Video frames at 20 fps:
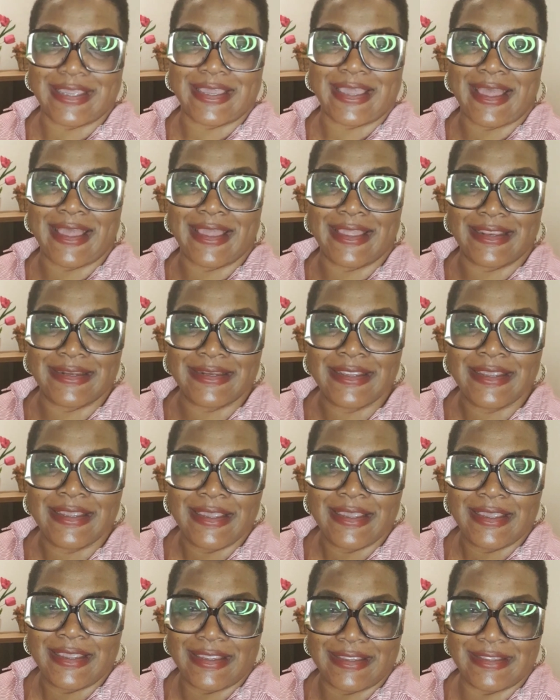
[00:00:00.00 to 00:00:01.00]
can
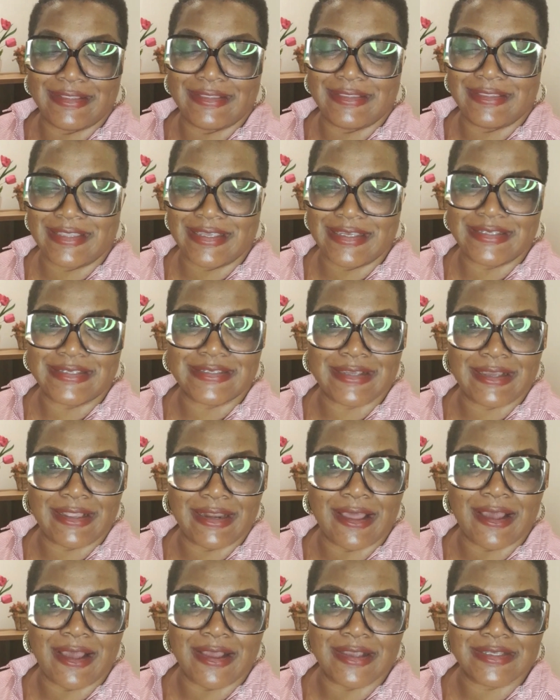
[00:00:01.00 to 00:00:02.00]
in this
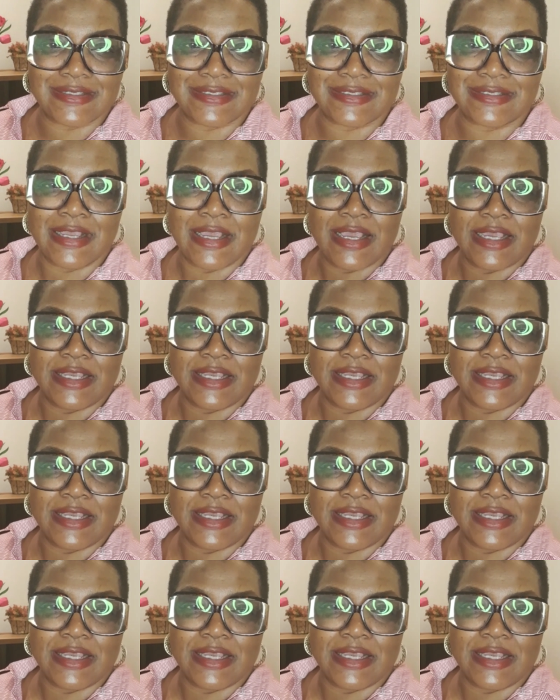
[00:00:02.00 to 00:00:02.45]
class.